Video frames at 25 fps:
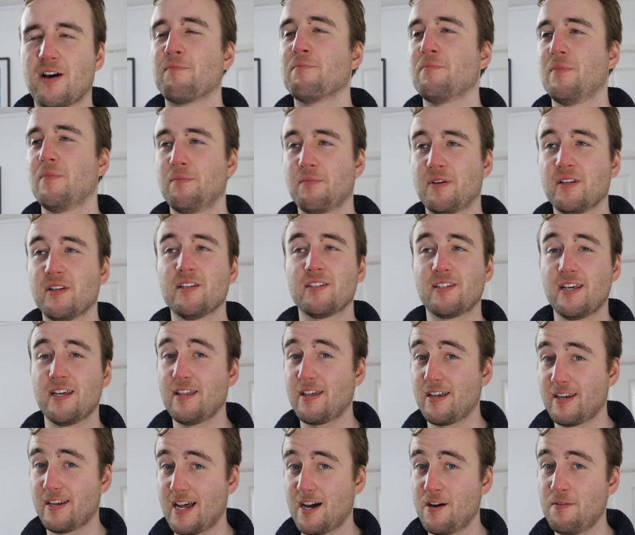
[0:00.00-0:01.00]
I'm gonna say
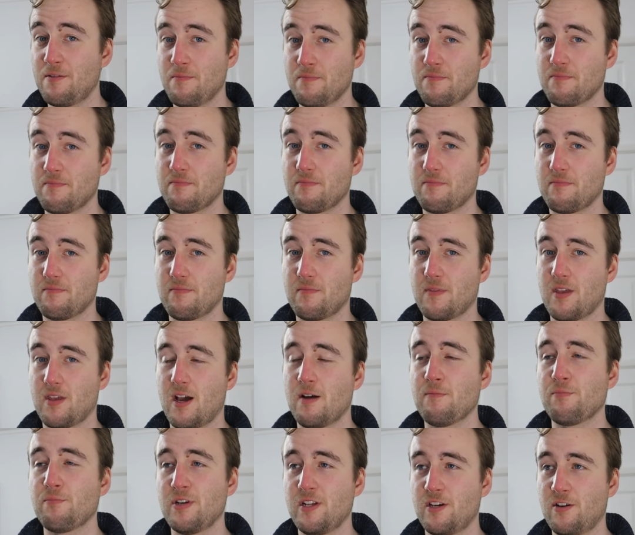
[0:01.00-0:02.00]
that now.
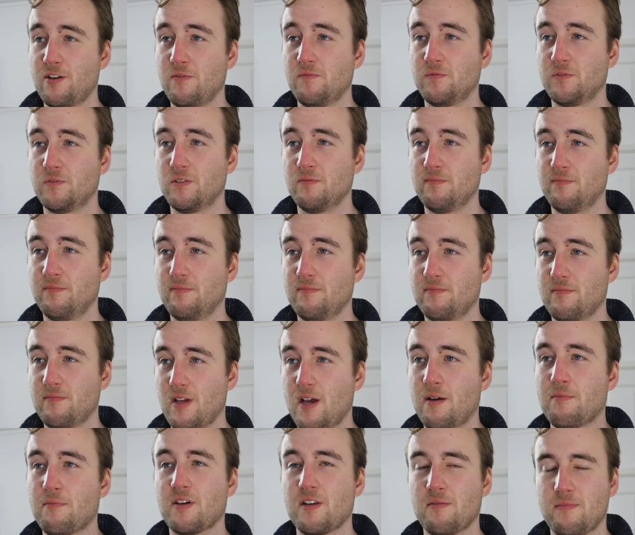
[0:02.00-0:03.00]
I'm pretty confident
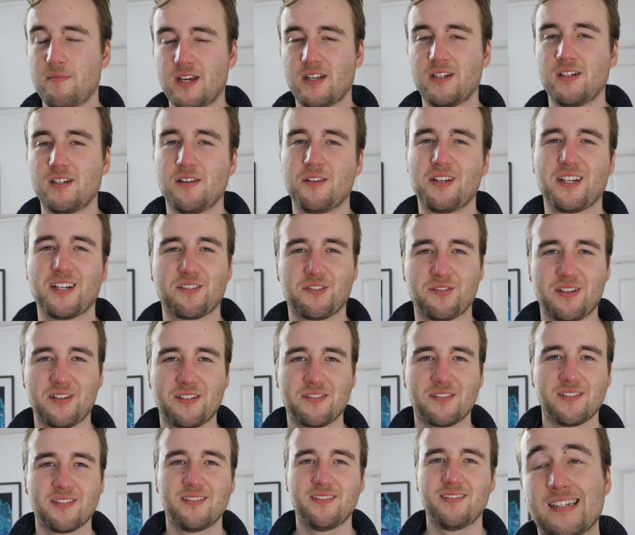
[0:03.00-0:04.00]
I'm gonna make it to the next
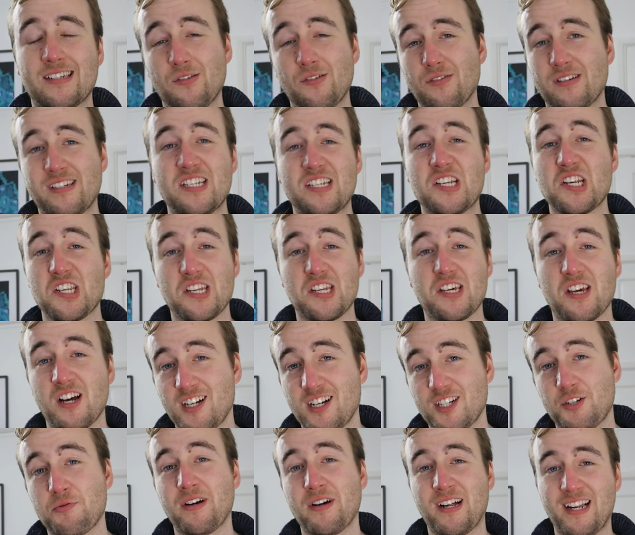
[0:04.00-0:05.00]
round. As long as it doesn't
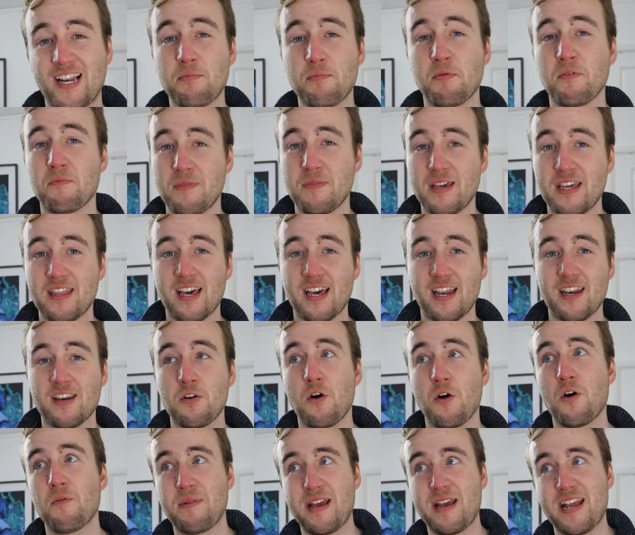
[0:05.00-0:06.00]
cut to a clip of me then
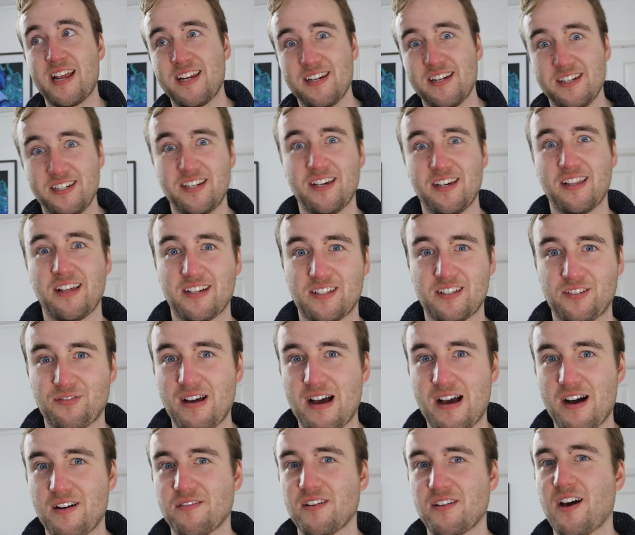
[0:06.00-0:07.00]
not making it to the next
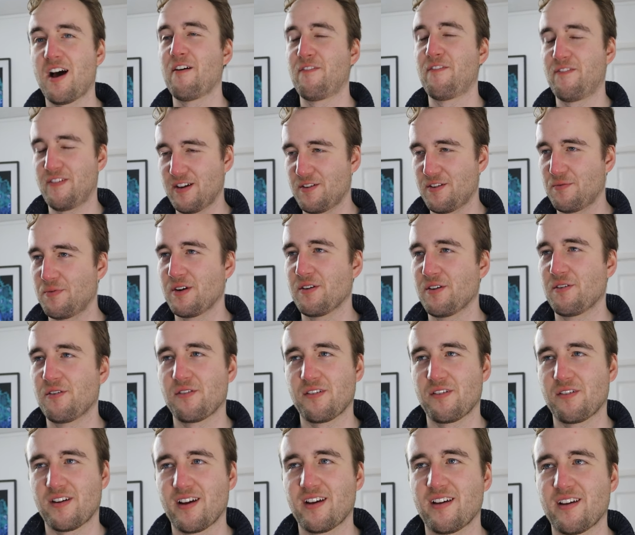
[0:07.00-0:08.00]
round, I think we're
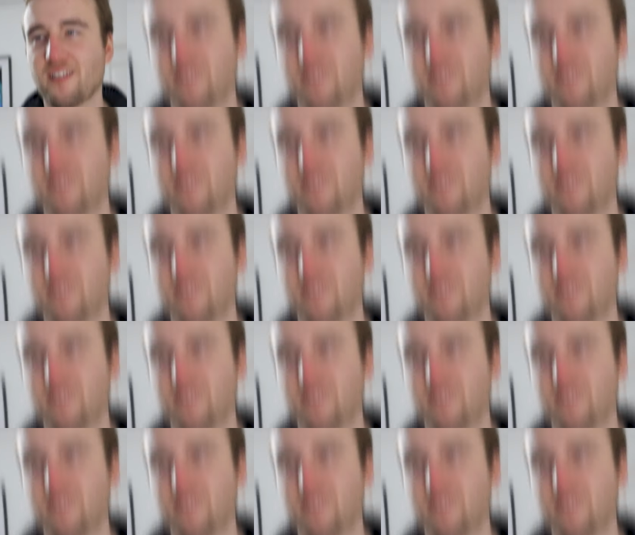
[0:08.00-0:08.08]
all right.